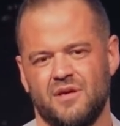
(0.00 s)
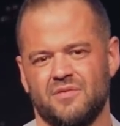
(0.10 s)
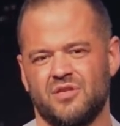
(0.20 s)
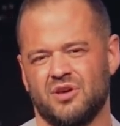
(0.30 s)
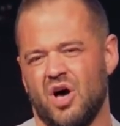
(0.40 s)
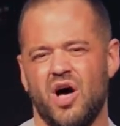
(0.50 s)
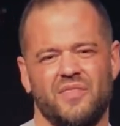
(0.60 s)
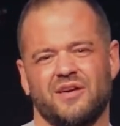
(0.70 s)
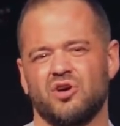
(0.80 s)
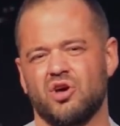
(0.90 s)
The go-
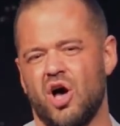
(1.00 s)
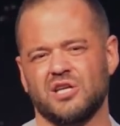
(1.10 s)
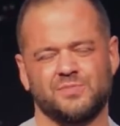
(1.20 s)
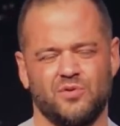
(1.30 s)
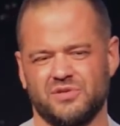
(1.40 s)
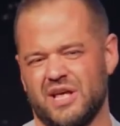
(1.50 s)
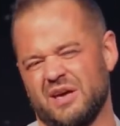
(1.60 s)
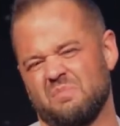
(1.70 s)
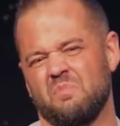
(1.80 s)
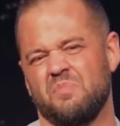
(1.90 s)
like the gospel is
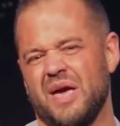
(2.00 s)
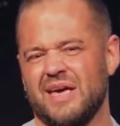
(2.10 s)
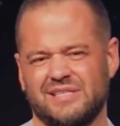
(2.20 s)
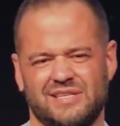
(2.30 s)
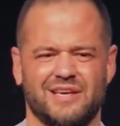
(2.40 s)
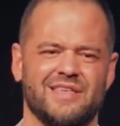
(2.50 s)
like basic.